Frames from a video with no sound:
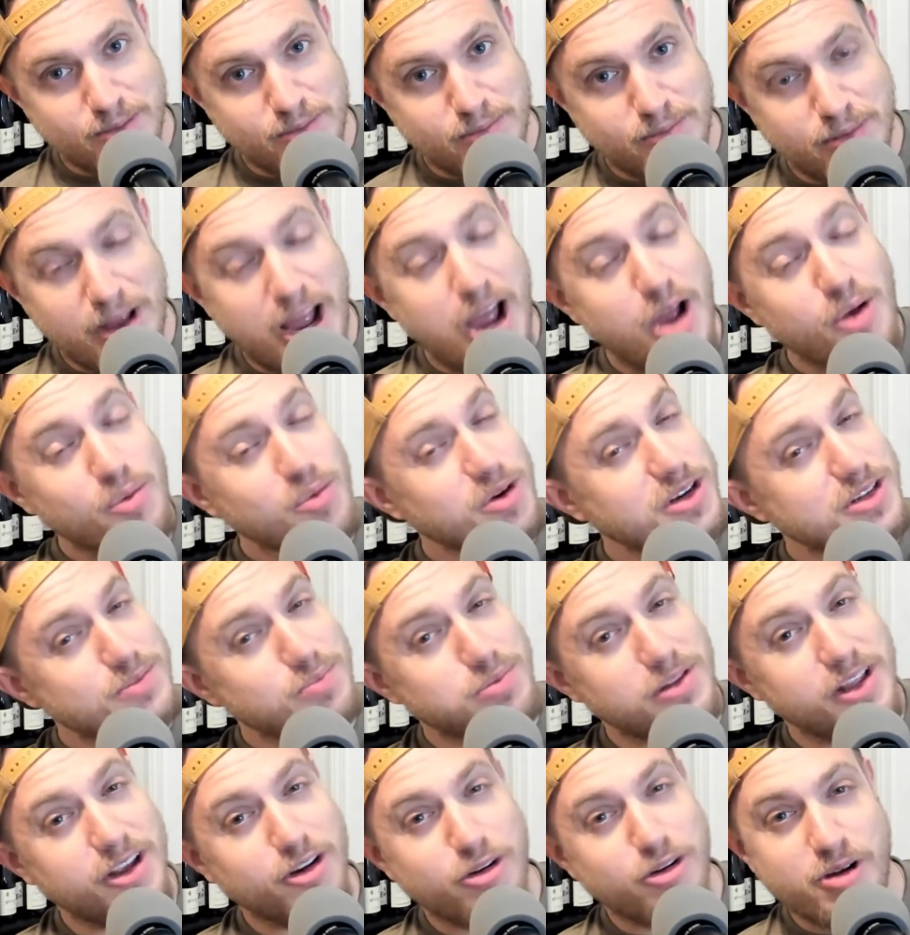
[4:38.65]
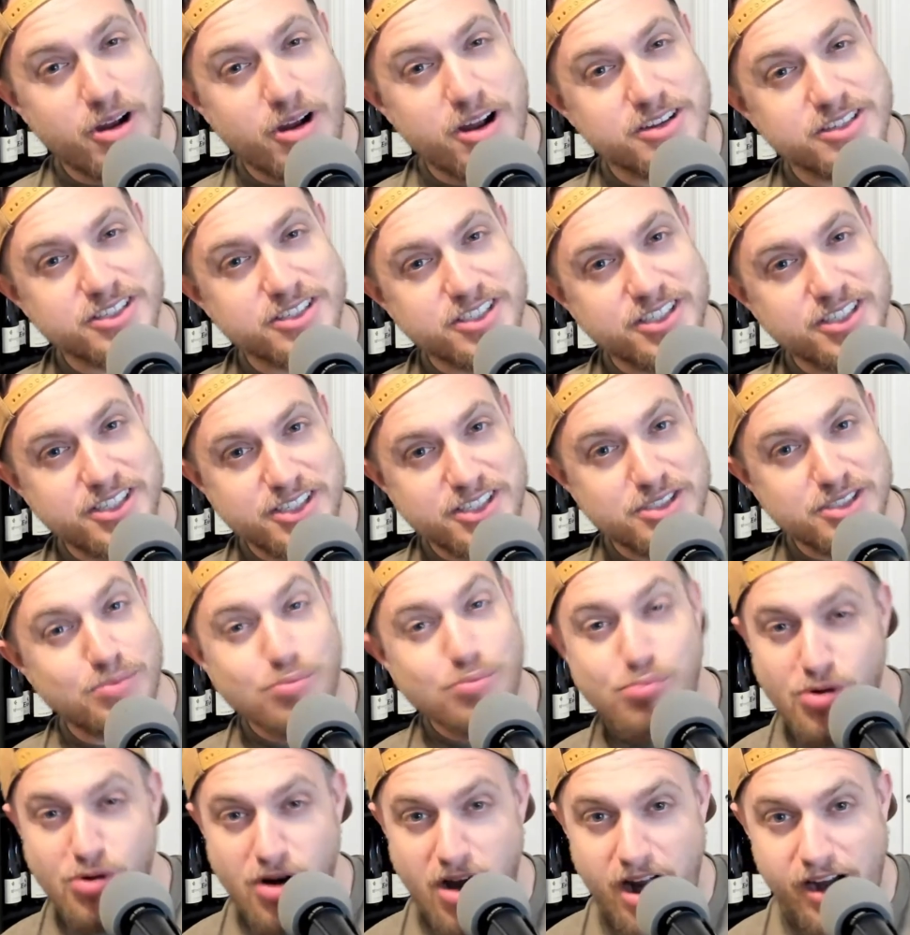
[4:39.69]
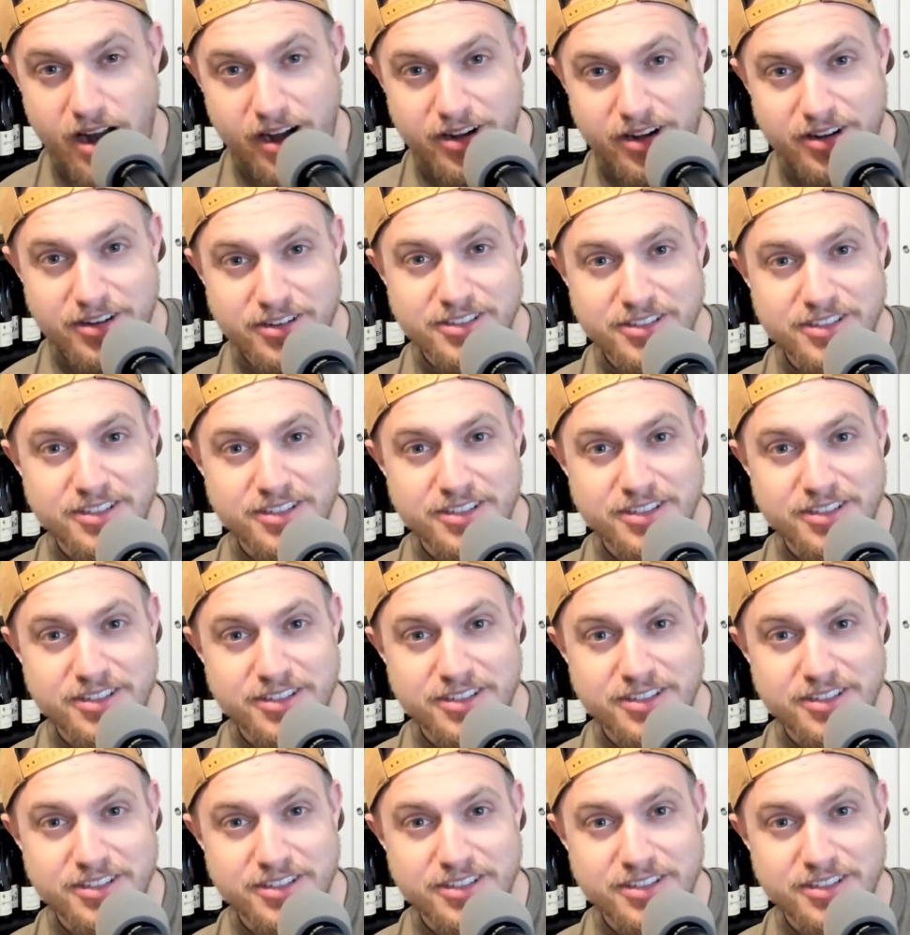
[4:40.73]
But I want to play Crown of Seeds and Briar.